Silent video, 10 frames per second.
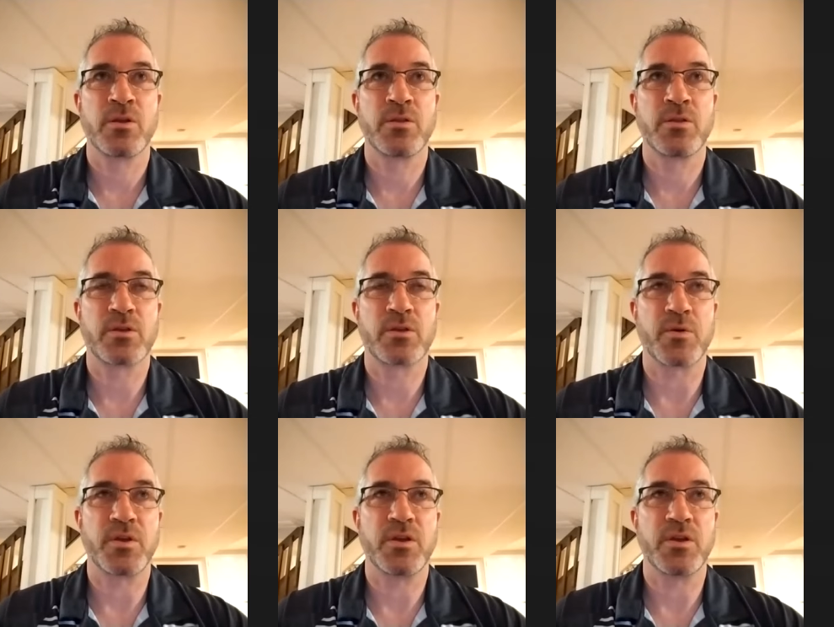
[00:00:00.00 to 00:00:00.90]
not
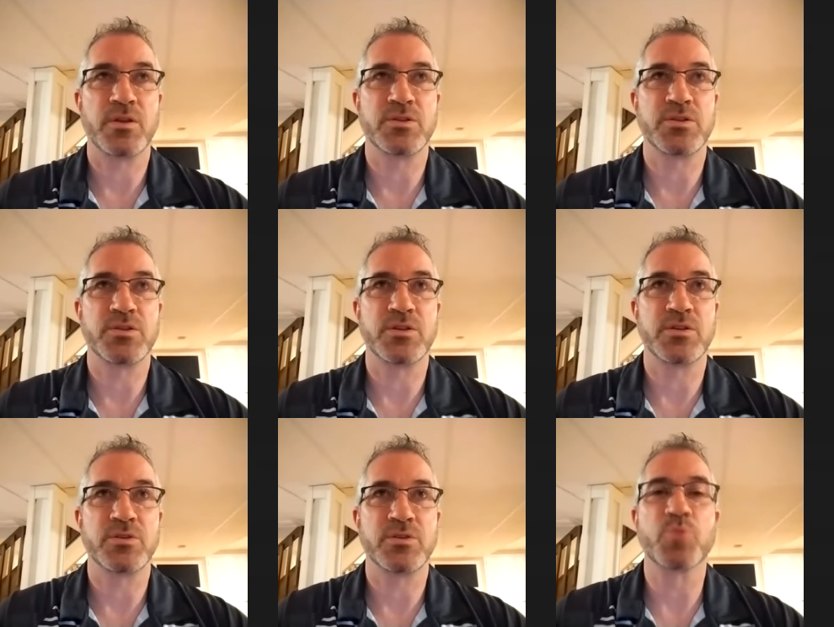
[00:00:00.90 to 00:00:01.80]
curry. It's
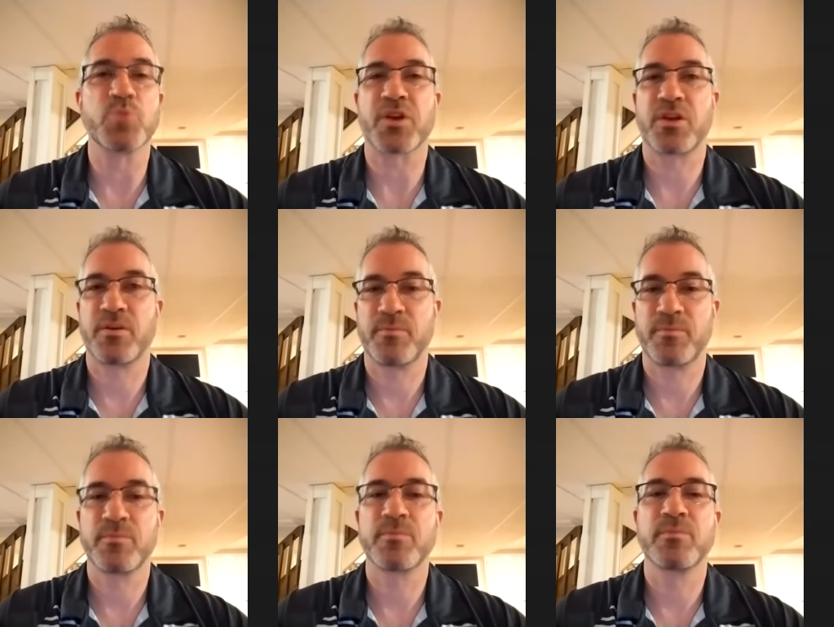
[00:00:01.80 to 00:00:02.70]
in turmeric.
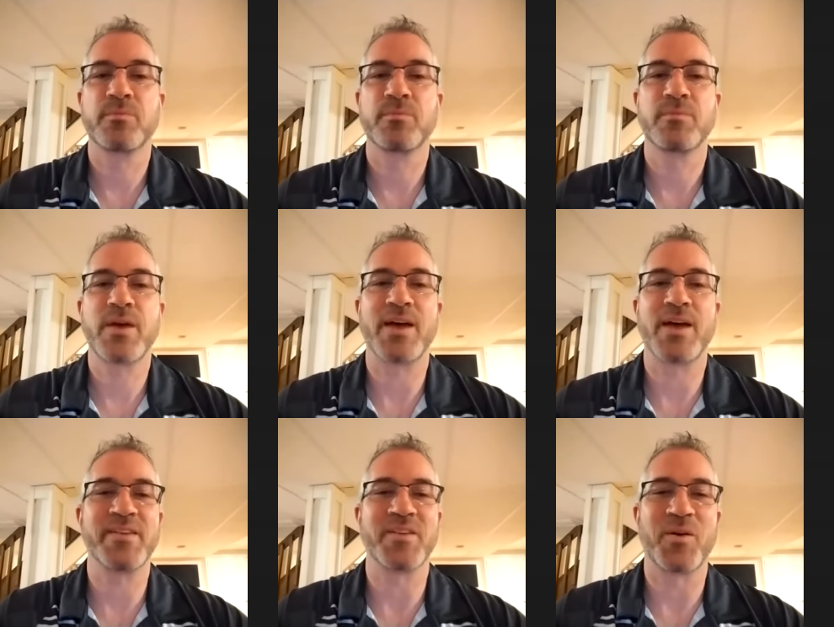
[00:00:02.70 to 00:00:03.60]
Ah,
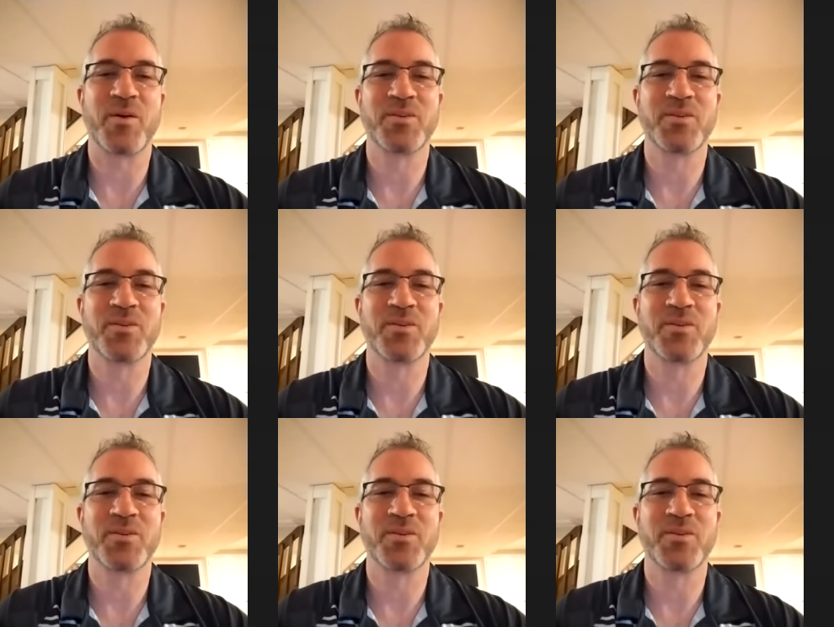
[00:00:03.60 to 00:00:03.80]
there you go.